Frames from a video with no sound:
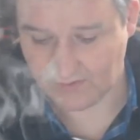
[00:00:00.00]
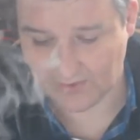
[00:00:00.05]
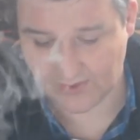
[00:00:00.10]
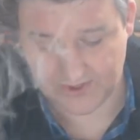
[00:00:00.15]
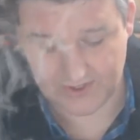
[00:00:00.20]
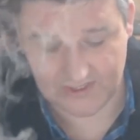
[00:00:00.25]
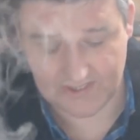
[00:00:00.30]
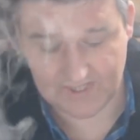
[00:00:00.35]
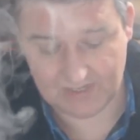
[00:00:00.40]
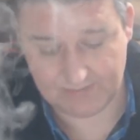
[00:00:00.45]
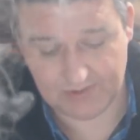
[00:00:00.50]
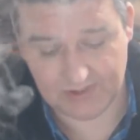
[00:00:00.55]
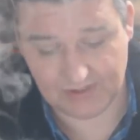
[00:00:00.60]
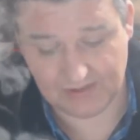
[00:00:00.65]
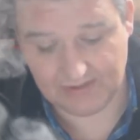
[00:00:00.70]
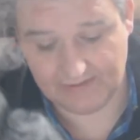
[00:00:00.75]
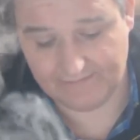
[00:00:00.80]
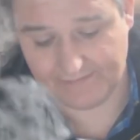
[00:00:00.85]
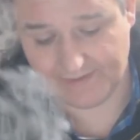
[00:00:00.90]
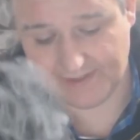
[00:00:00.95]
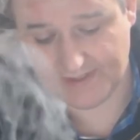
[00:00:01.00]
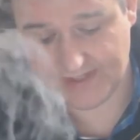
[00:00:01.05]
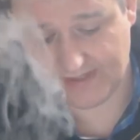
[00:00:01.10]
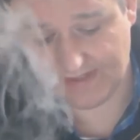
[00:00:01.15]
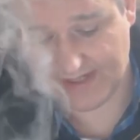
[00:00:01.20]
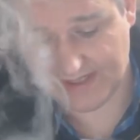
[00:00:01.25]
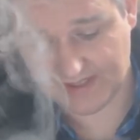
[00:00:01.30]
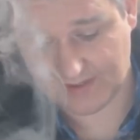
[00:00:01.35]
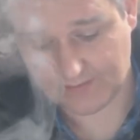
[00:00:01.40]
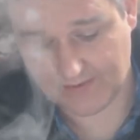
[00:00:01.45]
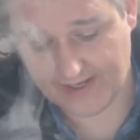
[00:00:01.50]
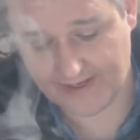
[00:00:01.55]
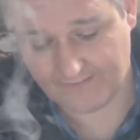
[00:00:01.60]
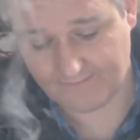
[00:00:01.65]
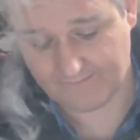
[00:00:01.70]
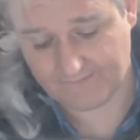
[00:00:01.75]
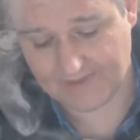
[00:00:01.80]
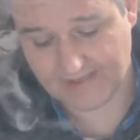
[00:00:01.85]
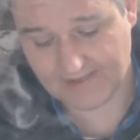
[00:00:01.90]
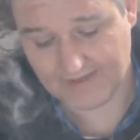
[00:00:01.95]
Oh, because it's absolutely flooded. That's
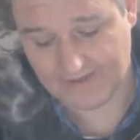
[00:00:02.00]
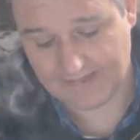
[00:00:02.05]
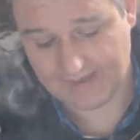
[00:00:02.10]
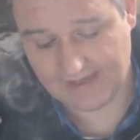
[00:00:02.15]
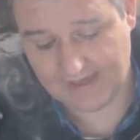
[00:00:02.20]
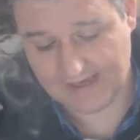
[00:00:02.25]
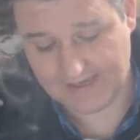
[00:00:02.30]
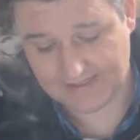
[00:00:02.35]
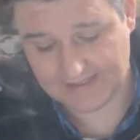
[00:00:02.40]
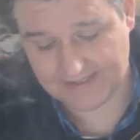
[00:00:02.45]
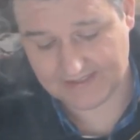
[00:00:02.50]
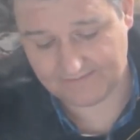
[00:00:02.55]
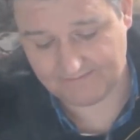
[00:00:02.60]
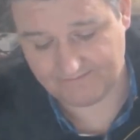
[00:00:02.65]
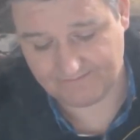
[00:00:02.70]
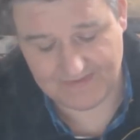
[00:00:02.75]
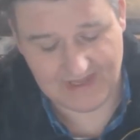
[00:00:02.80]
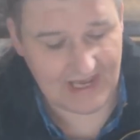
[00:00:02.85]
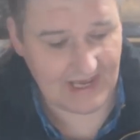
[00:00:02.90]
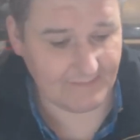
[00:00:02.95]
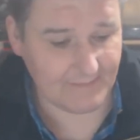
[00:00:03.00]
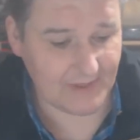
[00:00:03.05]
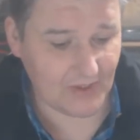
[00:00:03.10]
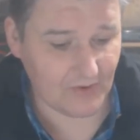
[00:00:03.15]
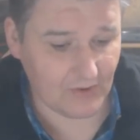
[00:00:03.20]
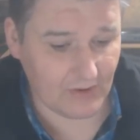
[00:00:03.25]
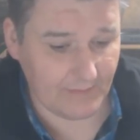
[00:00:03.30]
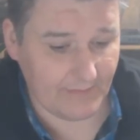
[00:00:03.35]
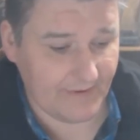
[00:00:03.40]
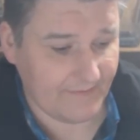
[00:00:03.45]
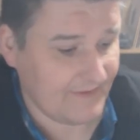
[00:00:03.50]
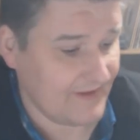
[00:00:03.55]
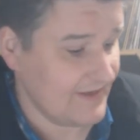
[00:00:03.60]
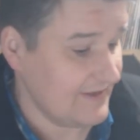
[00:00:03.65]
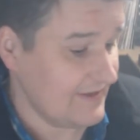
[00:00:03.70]
why. Yes, I'm a knob.